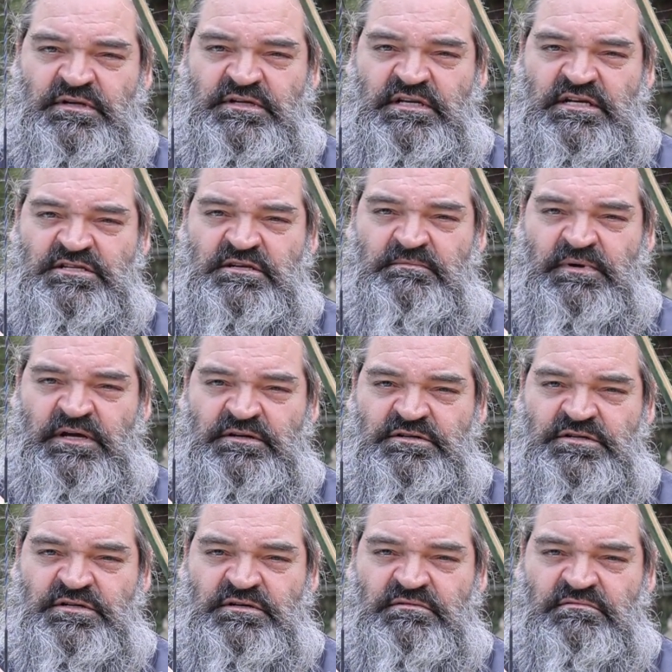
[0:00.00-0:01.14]
that it doesn't
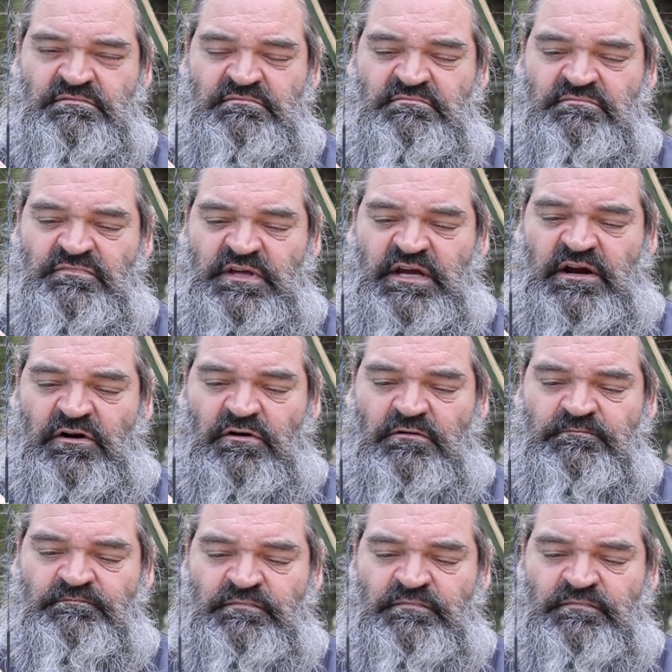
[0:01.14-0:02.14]
pinch the arrow.